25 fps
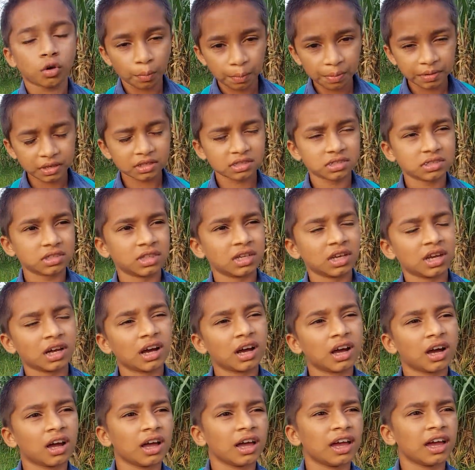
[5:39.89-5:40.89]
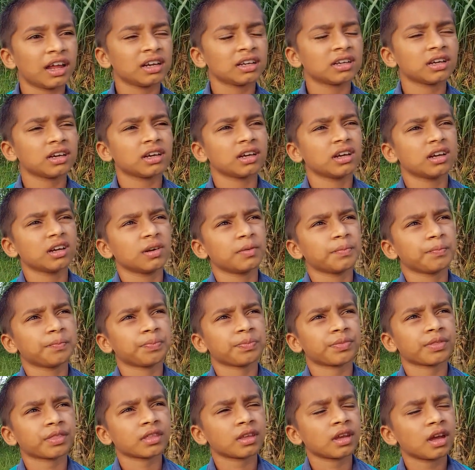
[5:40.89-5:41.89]
Rupees, yeah.
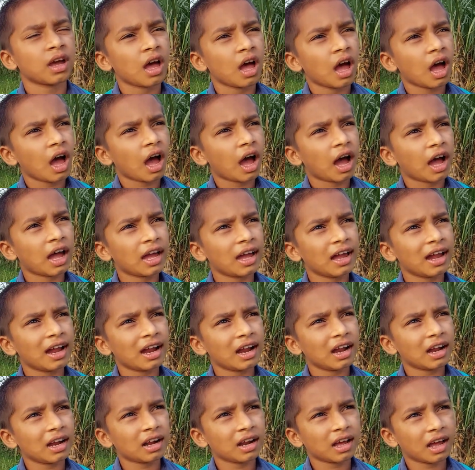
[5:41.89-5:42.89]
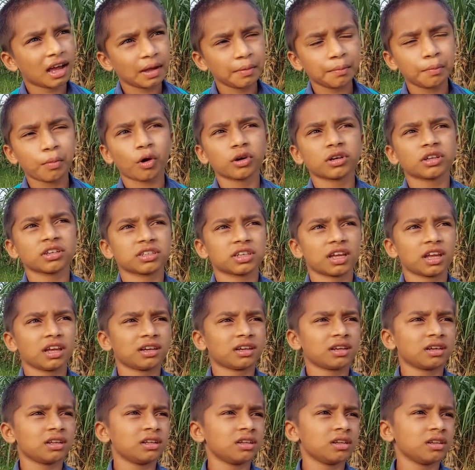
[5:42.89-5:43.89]
And I bought a
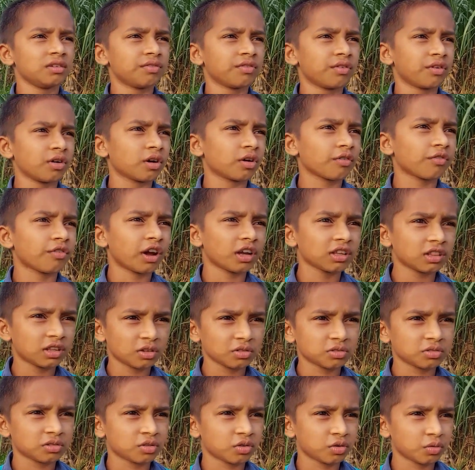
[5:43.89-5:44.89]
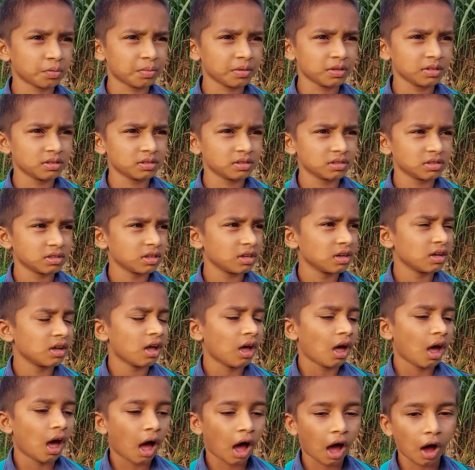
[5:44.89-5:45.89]
cycle for 5,000 rupees.
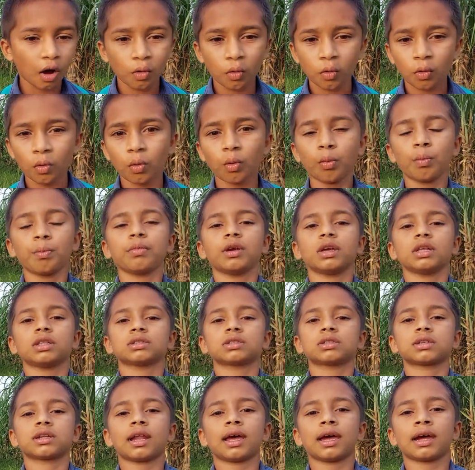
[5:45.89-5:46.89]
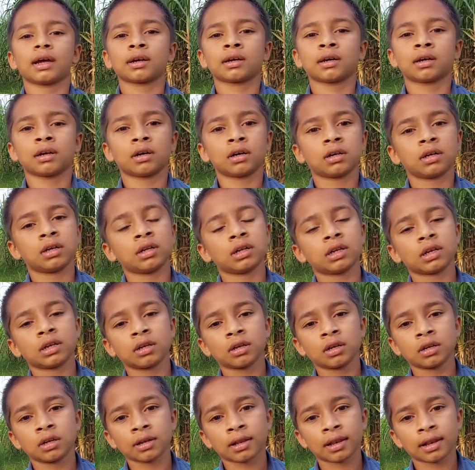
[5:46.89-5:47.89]
How means, like,
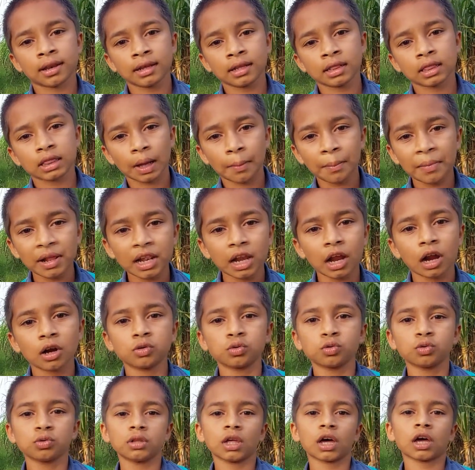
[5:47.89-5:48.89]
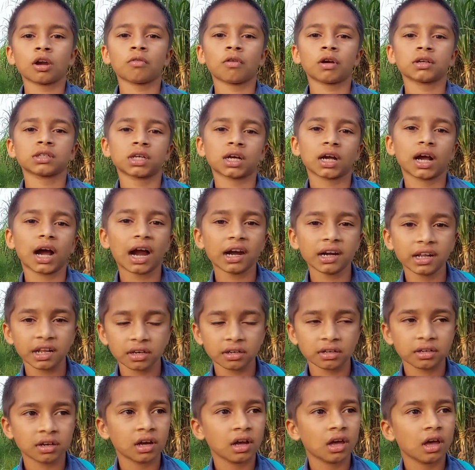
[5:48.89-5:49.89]
in Tamil Nadu, there was a
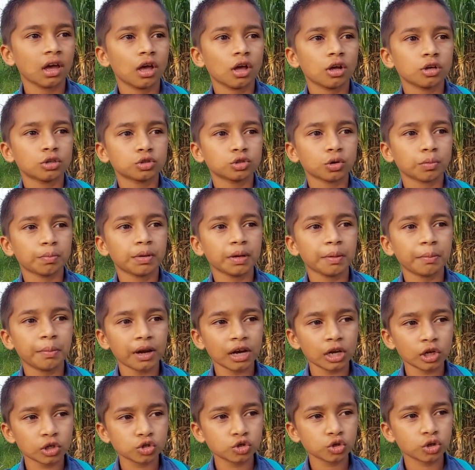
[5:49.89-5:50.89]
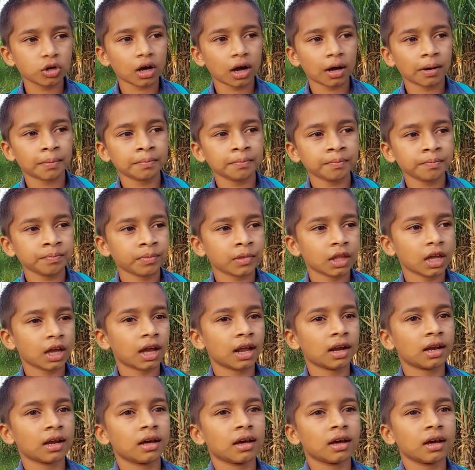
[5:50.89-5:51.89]
garden. So people used to come
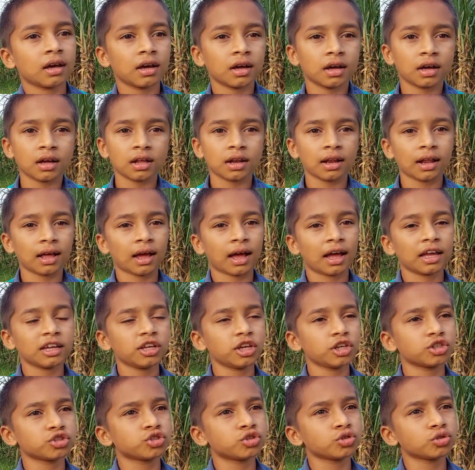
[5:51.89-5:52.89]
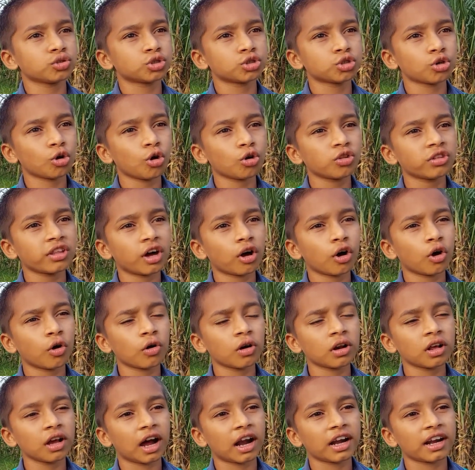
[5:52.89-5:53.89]
and I used to show the
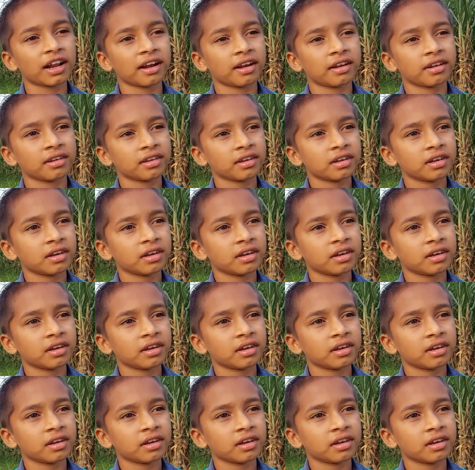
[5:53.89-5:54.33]
whole garden.